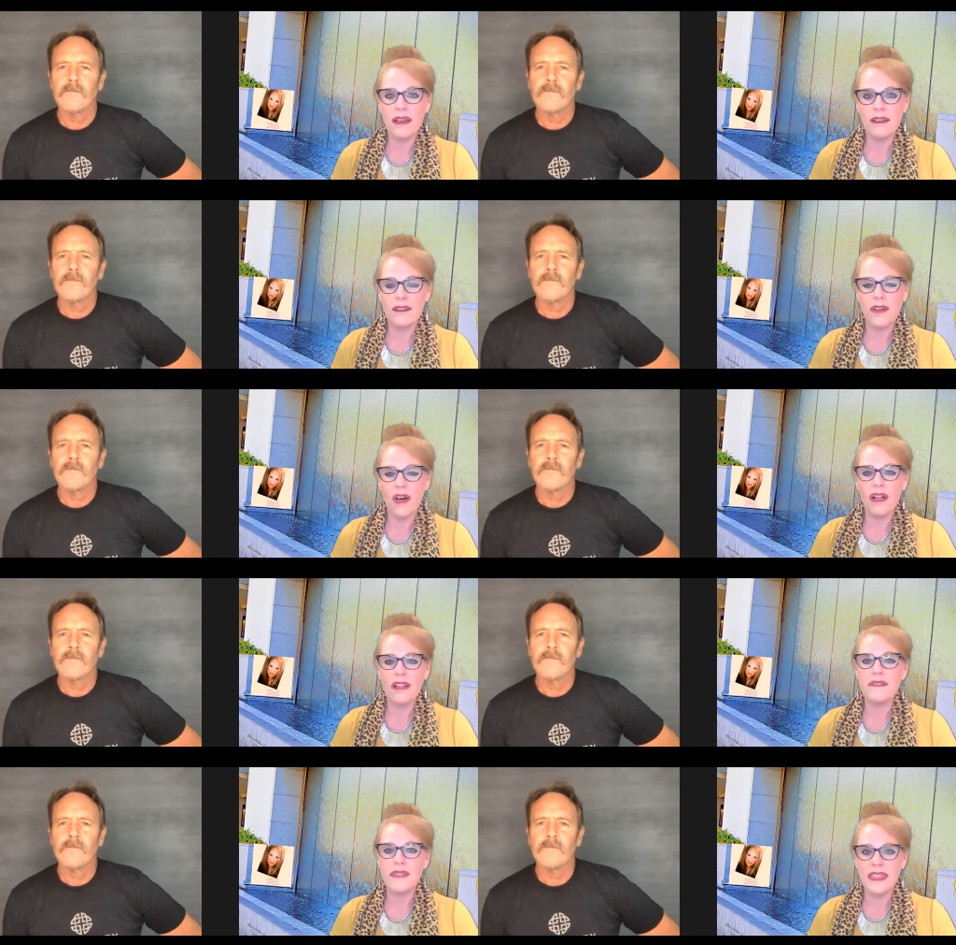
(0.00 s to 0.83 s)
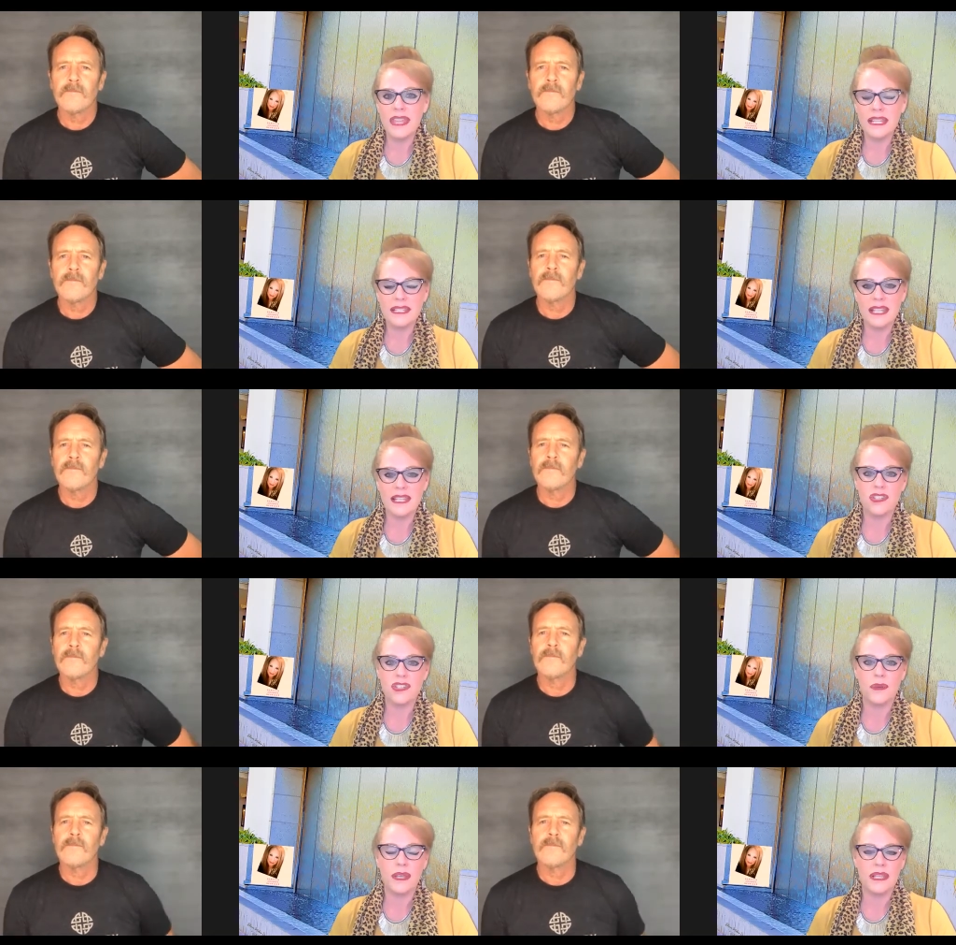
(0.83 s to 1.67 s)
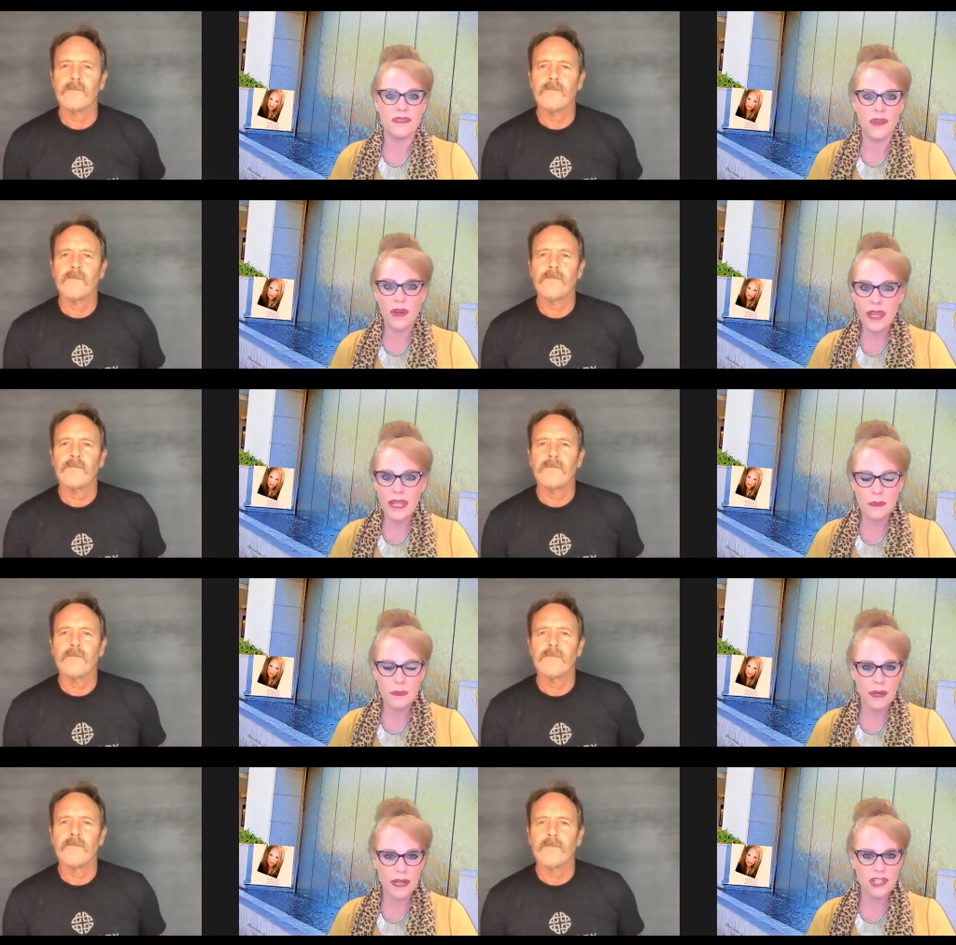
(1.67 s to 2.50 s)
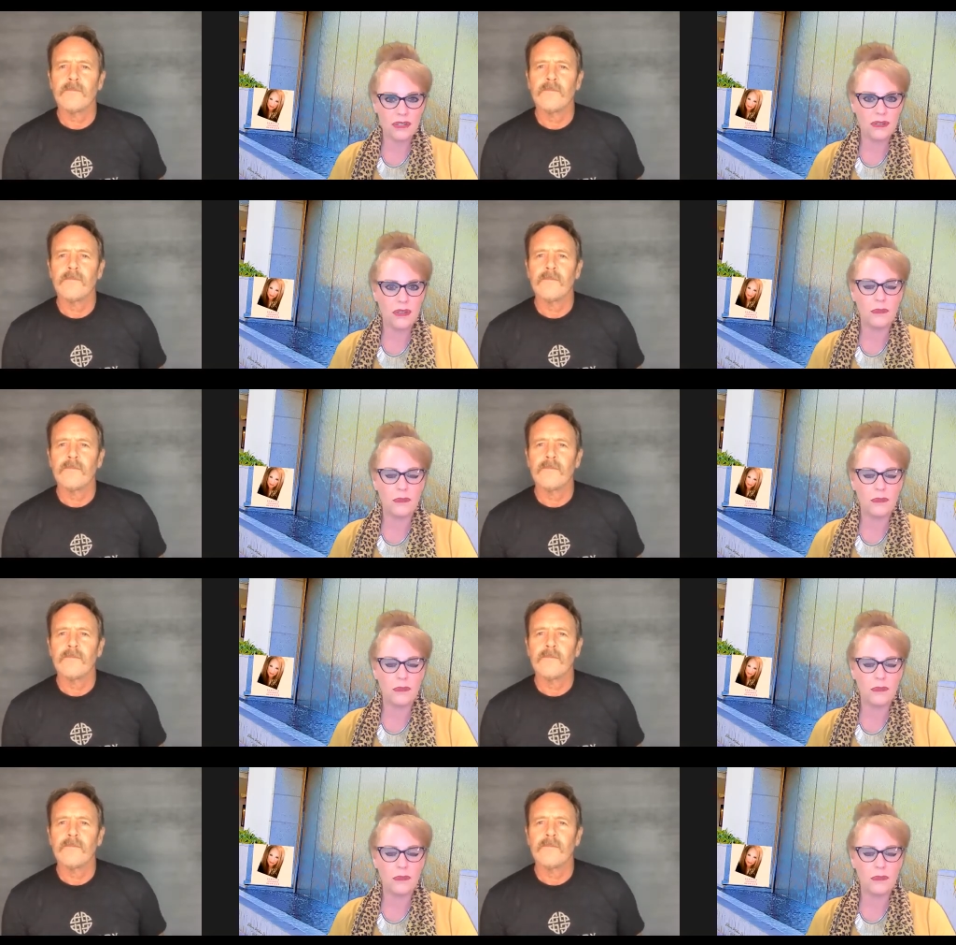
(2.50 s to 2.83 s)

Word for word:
Speaker 1: of all of the things he's doing. He's very inspirational.